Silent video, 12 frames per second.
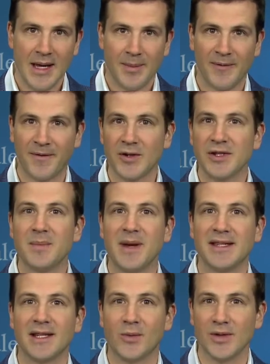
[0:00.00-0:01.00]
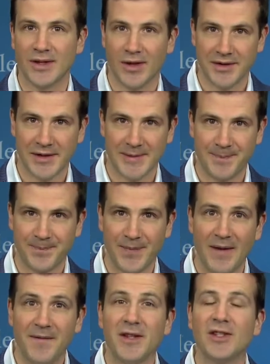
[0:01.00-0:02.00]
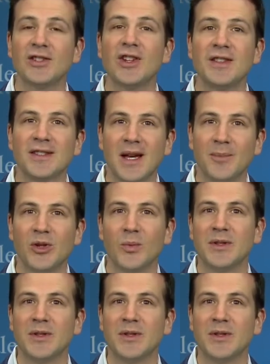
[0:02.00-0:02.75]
But first, the basic results. Fish consumption